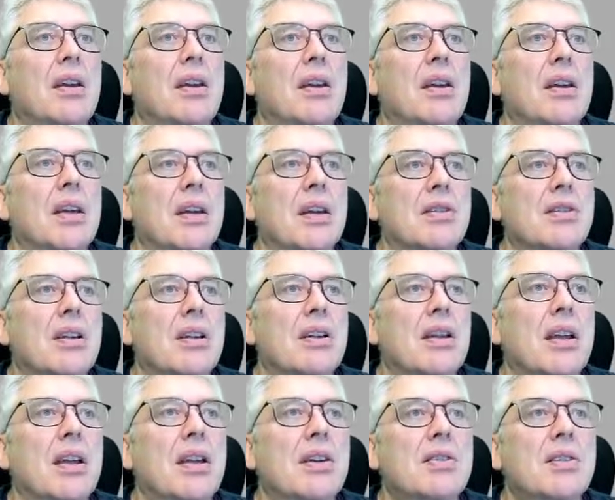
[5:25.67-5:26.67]
Yes, and
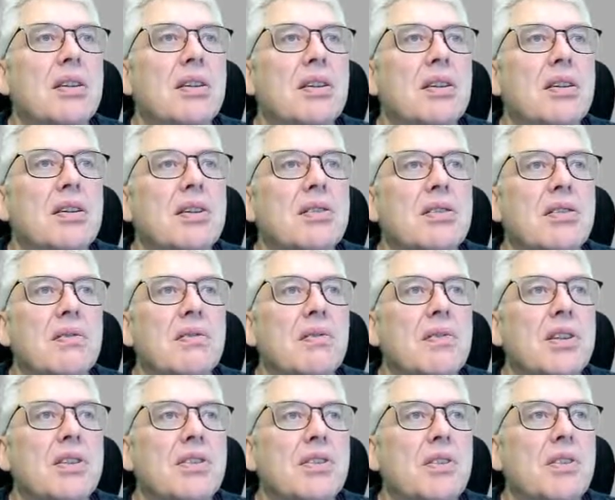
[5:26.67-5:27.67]
here's a
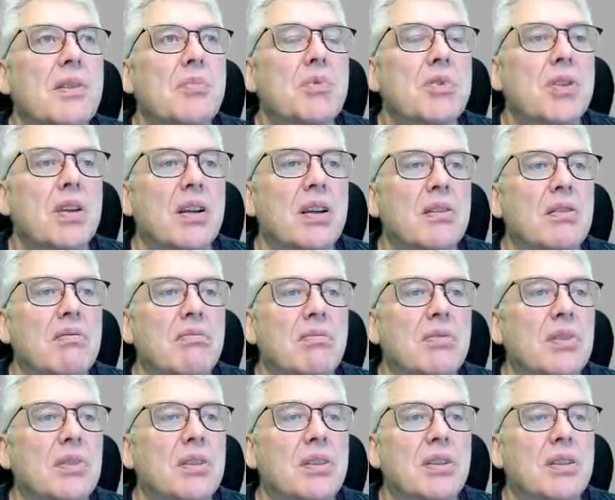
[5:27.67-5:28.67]
description
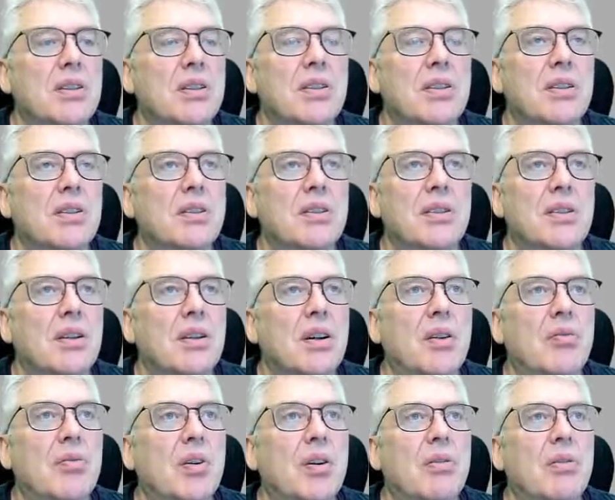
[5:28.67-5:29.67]

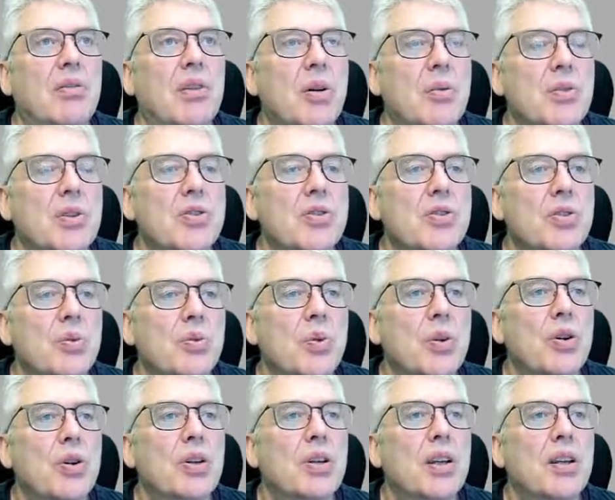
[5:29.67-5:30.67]
of how this should
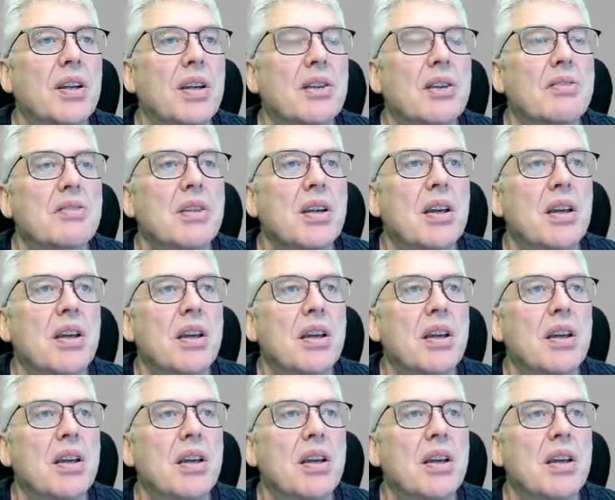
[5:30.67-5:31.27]
work, and here's